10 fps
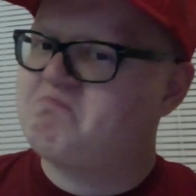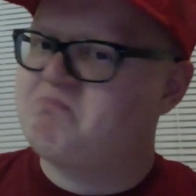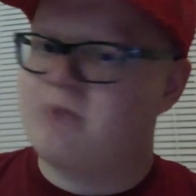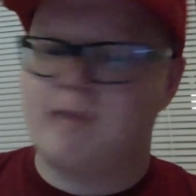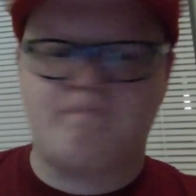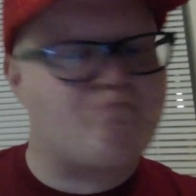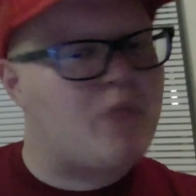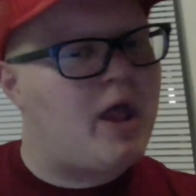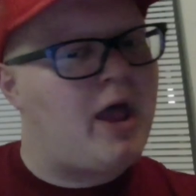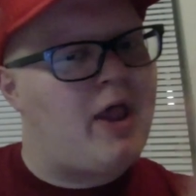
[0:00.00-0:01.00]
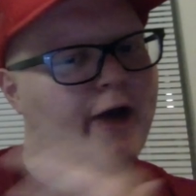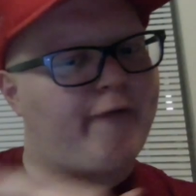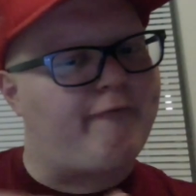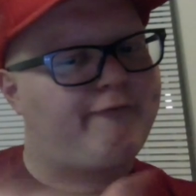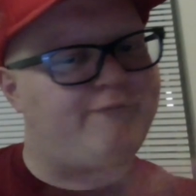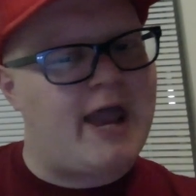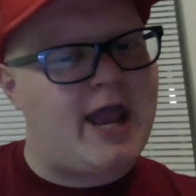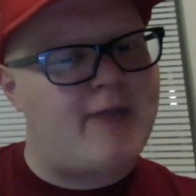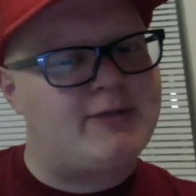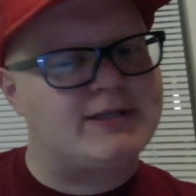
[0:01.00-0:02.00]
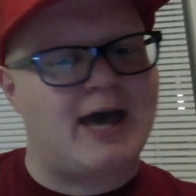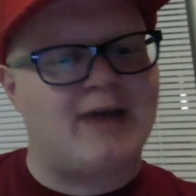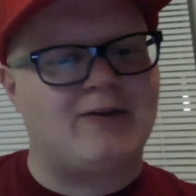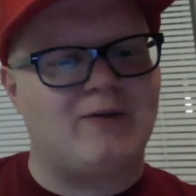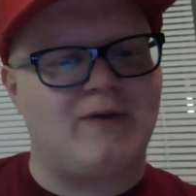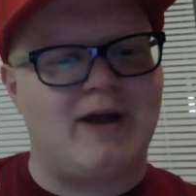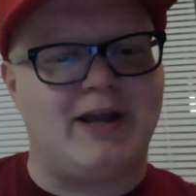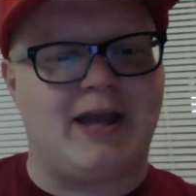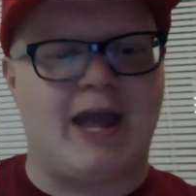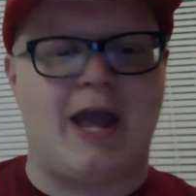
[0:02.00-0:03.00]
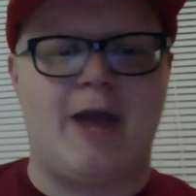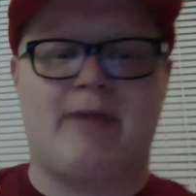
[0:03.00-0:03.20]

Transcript: Yep. That famous Castlevania game.